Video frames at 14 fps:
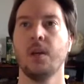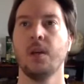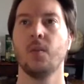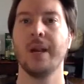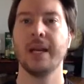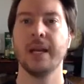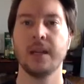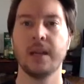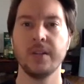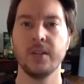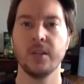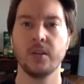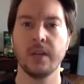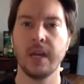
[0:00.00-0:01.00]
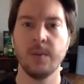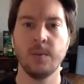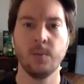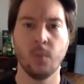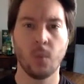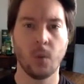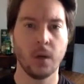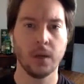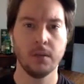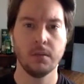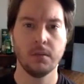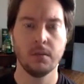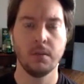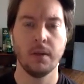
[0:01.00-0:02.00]
recognizing your name, one,
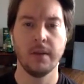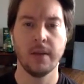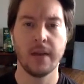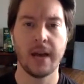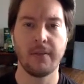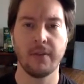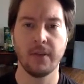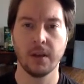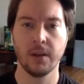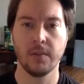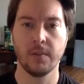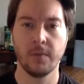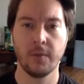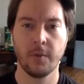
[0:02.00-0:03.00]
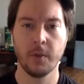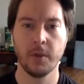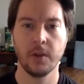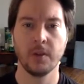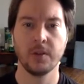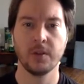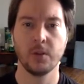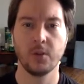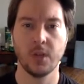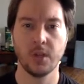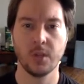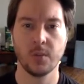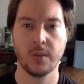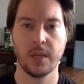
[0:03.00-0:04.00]
and then having a familiar
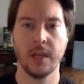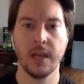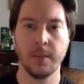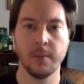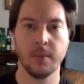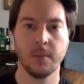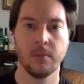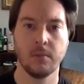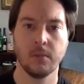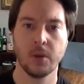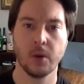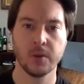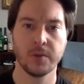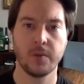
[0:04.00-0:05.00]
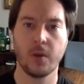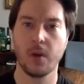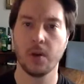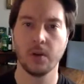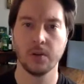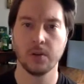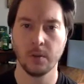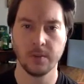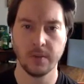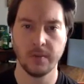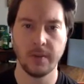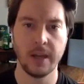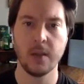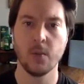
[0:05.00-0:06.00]
association with that name goes far in terms
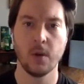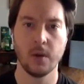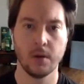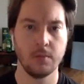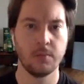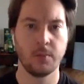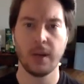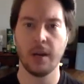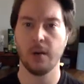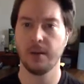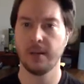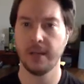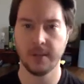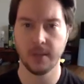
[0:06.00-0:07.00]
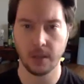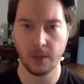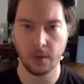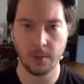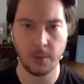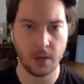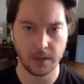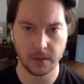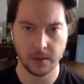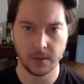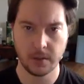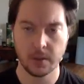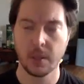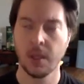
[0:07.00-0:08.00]
of anyone prioritizing their
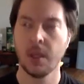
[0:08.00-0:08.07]
inboxes.